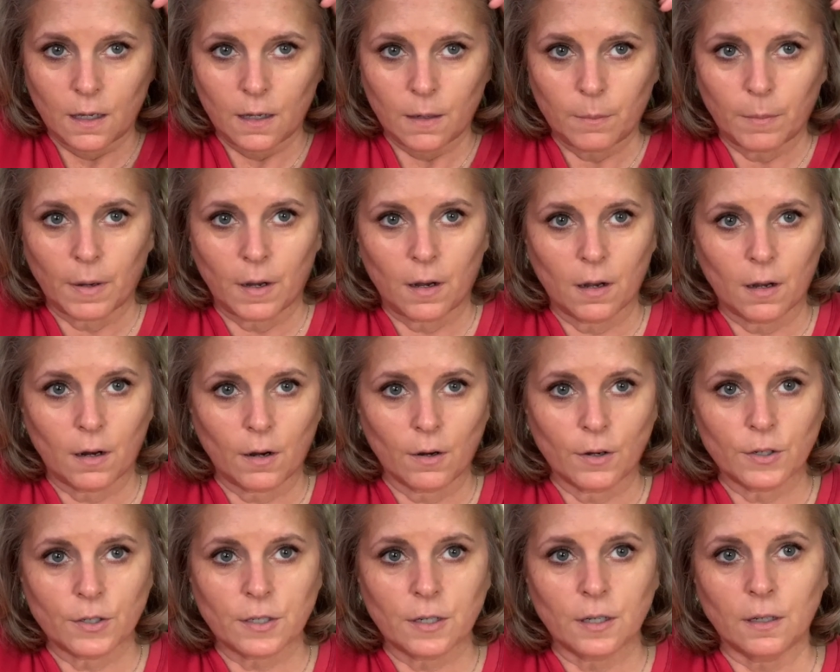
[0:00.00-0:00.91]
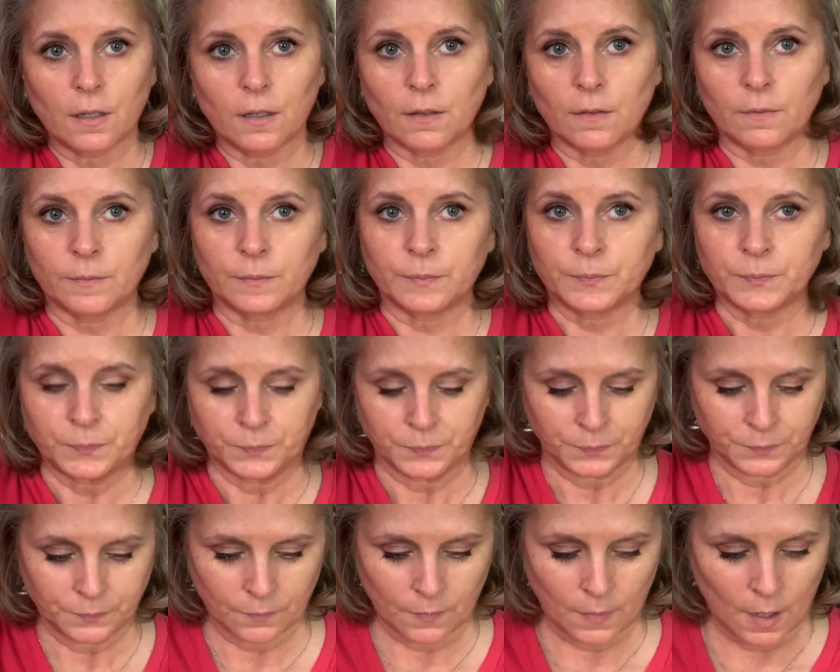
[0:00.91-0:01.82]
bonkers.
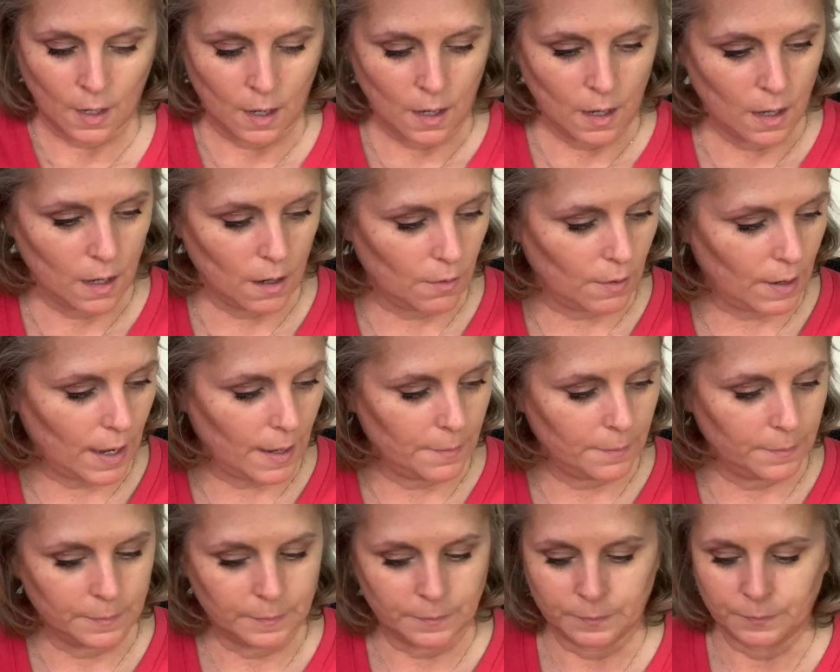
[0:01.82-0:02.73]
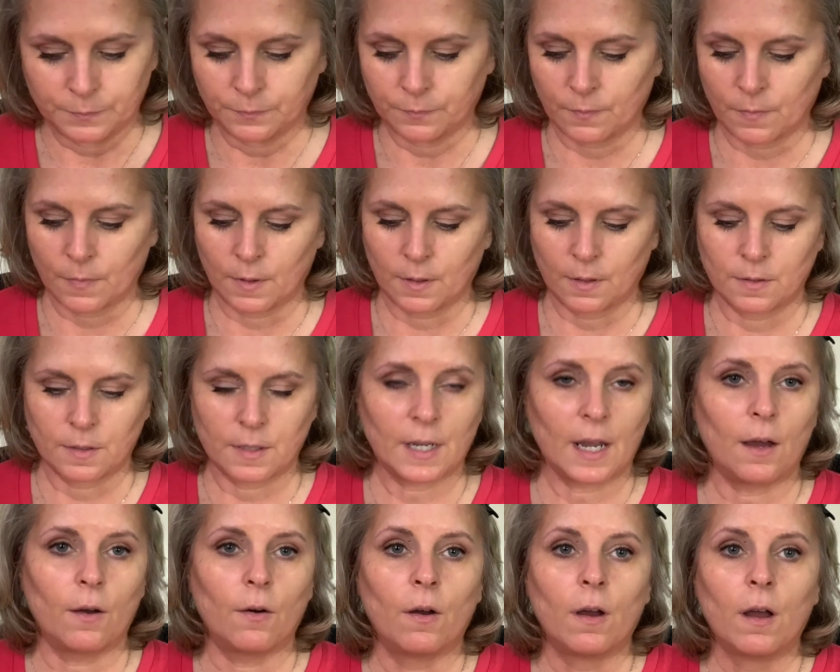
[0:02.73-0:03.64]
Okay,
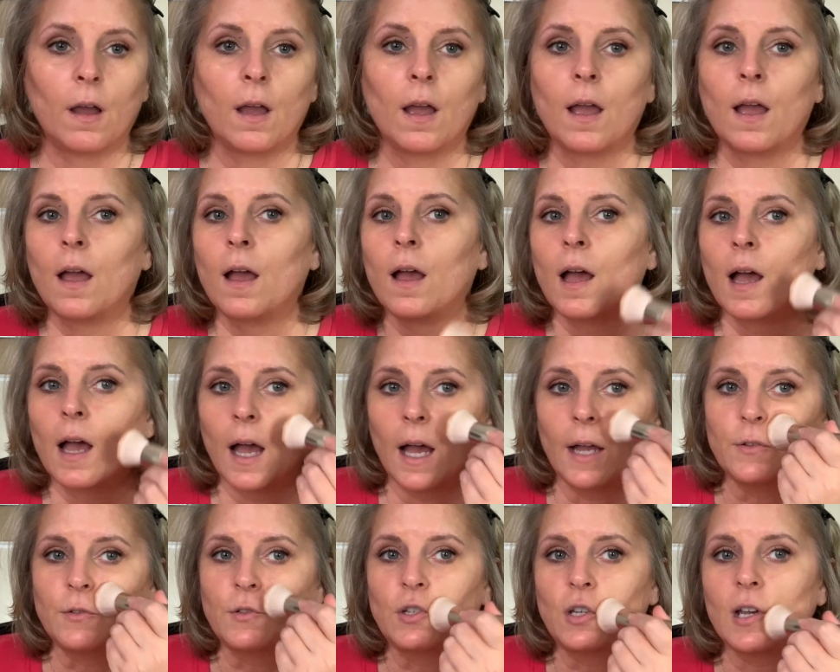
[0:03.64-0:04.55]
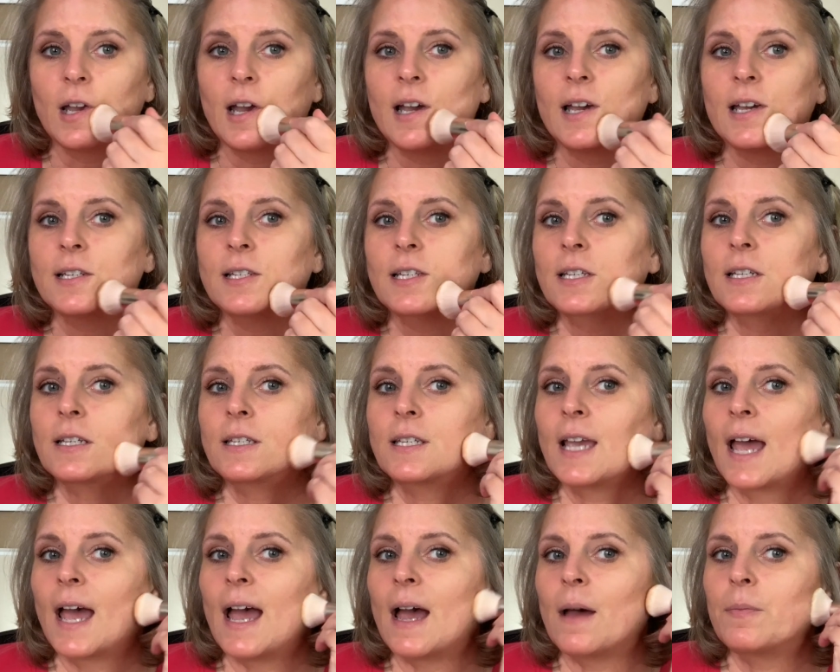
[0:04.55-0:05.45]
so I just
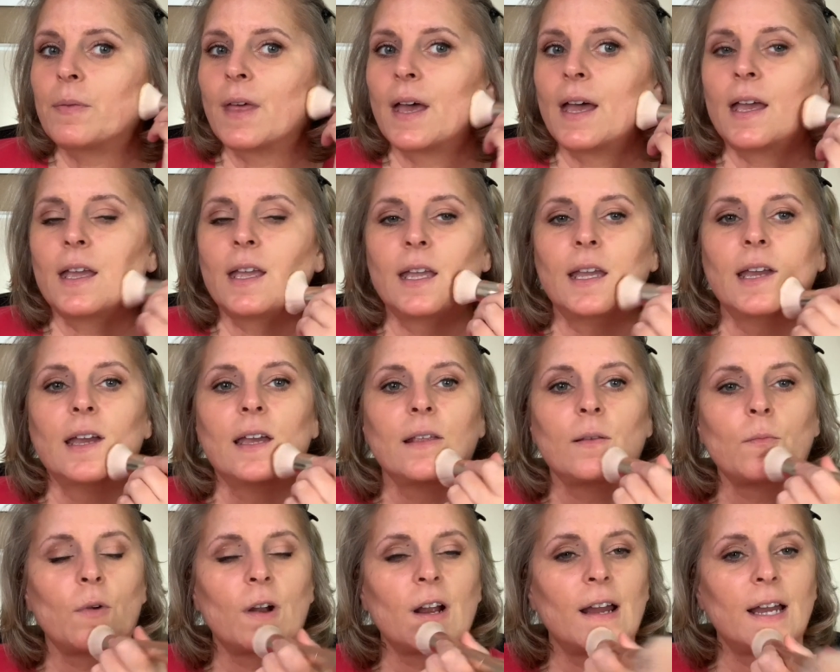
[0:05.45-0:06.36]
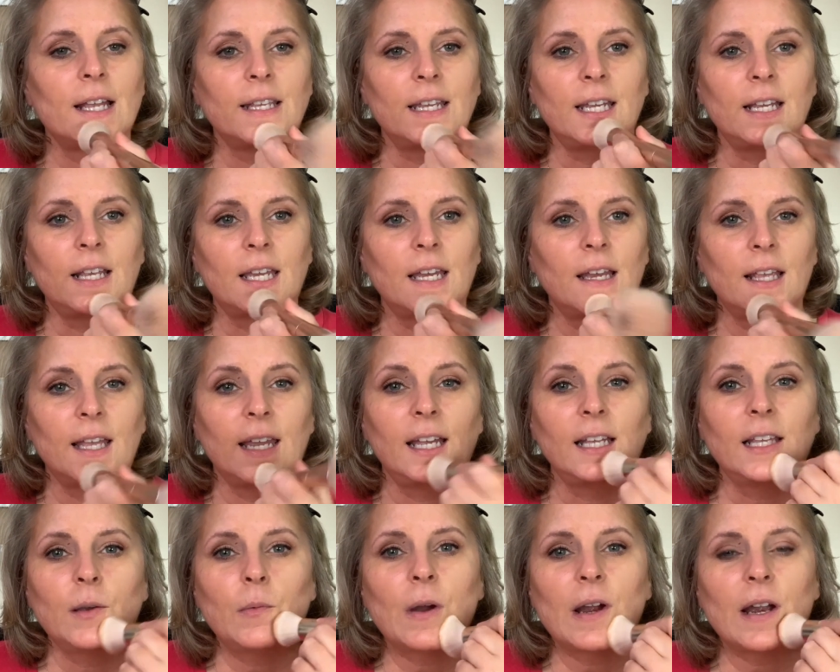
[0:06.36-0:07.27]
tap that in where I need it.
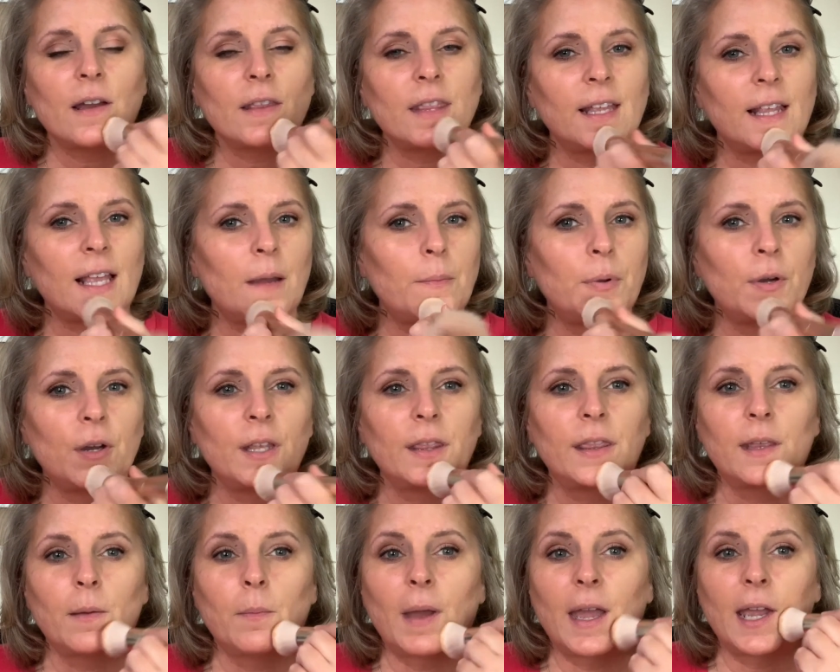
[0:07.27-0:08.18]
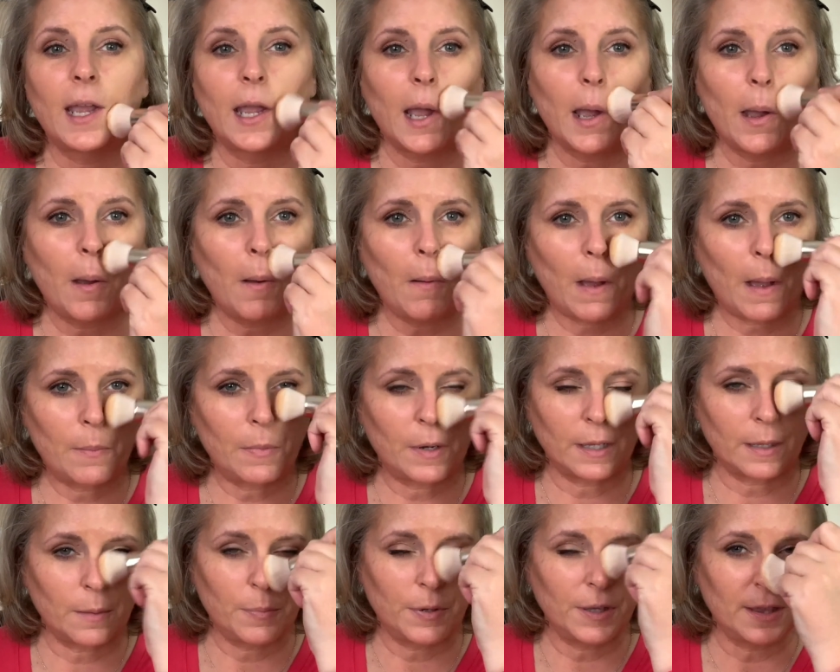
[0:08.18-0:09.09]
Anywhere that I put the Mango, I'm
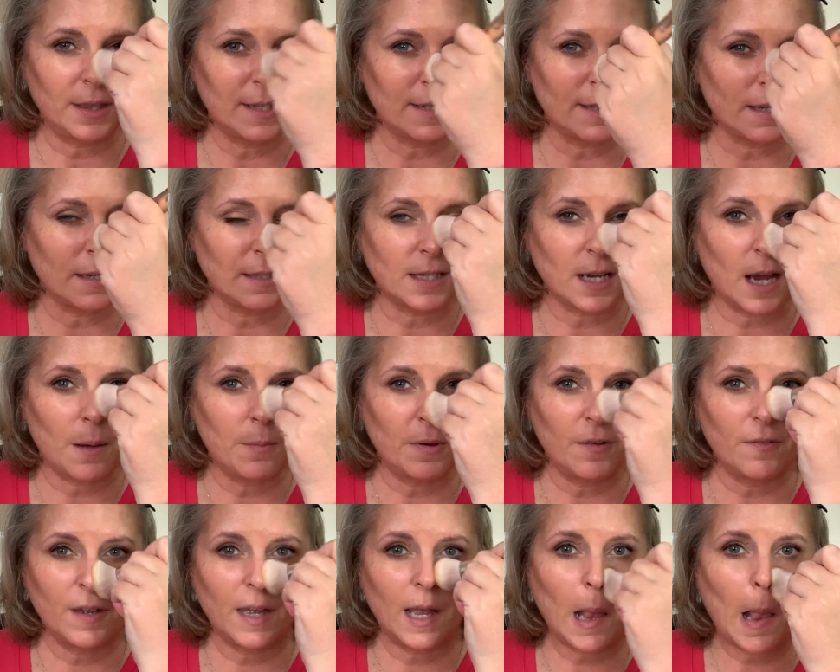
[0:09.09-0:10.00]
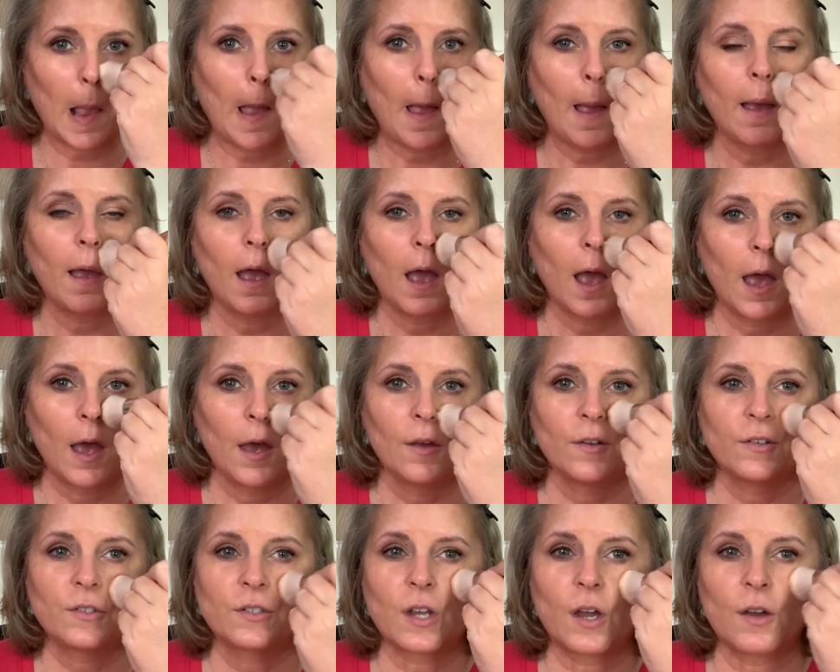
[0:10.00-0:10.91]
going to put this on top of it
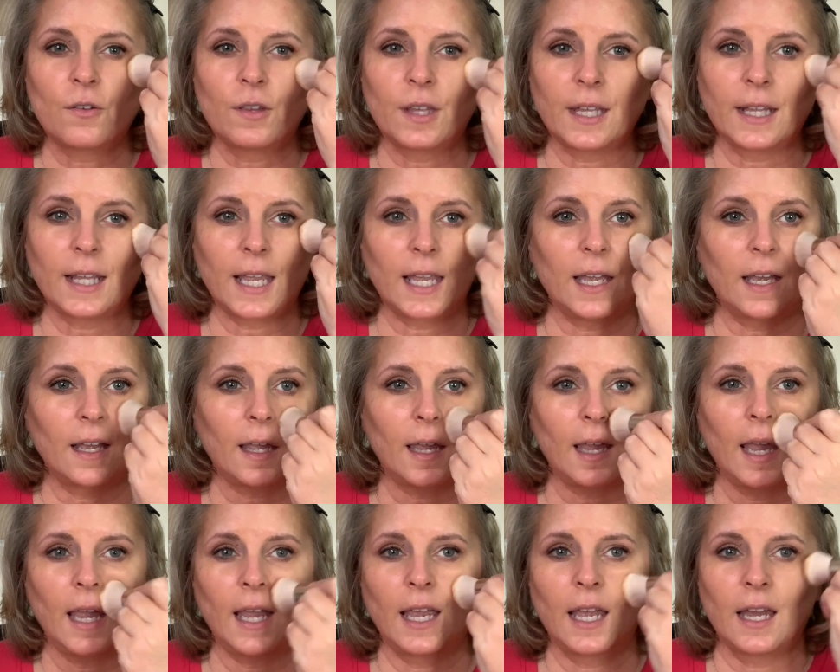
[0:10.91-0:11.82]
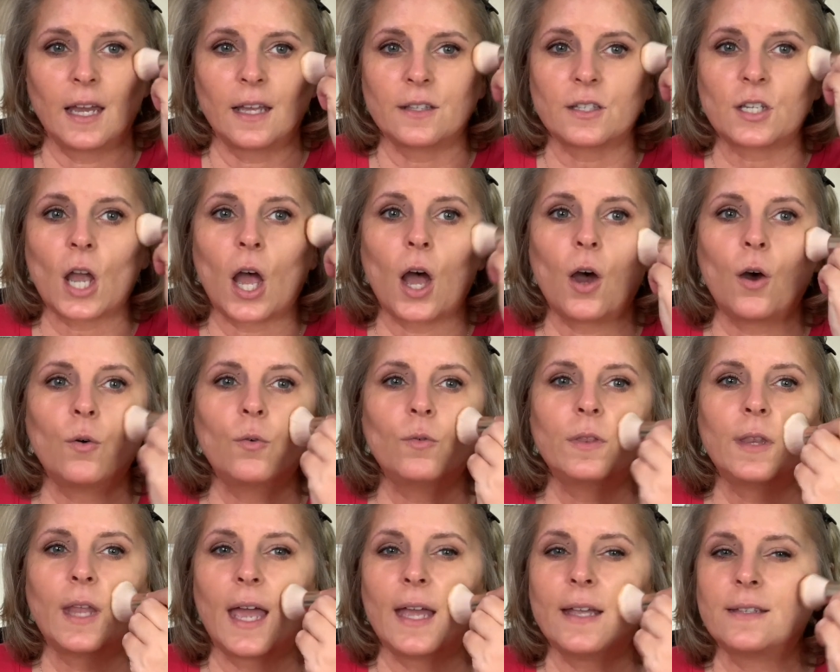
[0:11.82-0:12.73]
so that it can
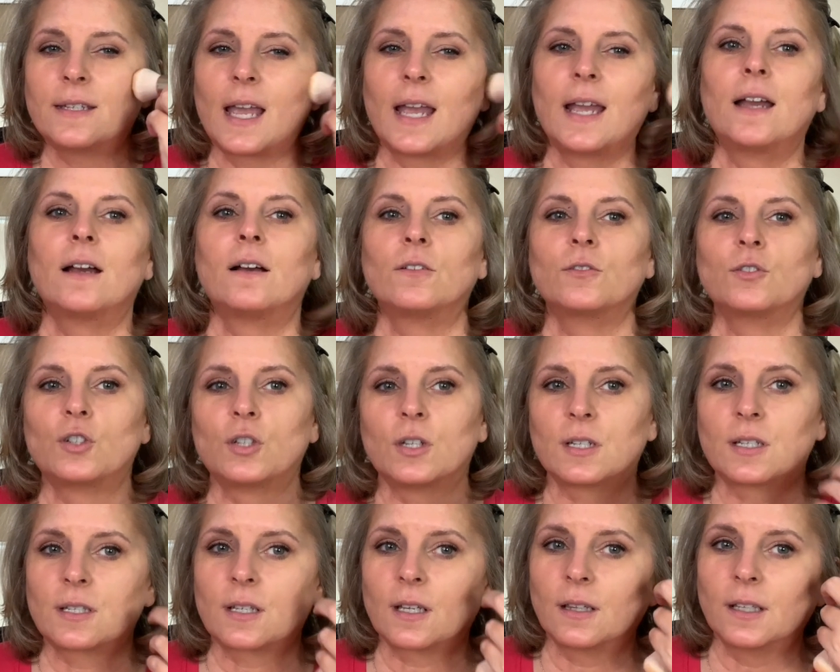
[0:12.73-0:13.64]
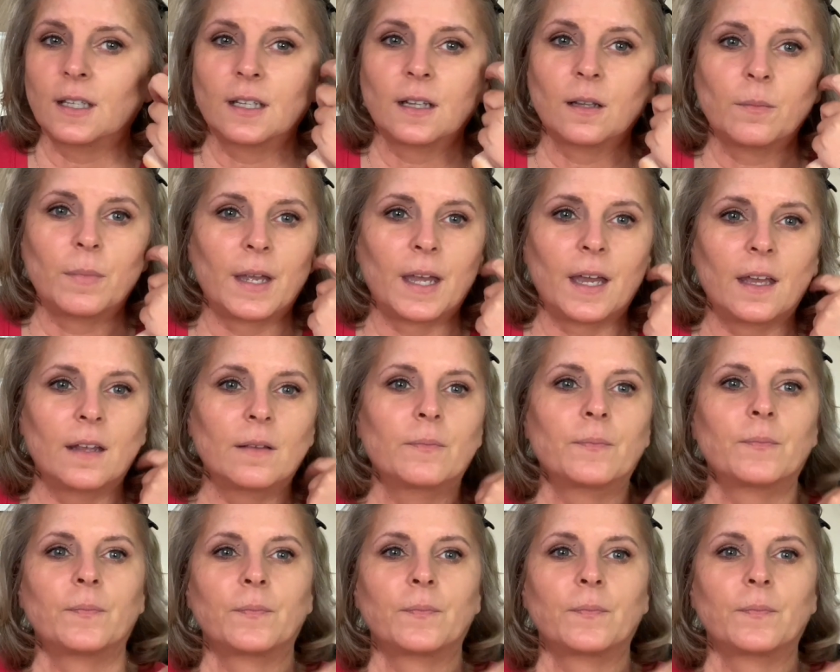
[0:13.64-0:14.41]
tone that down just a little bit.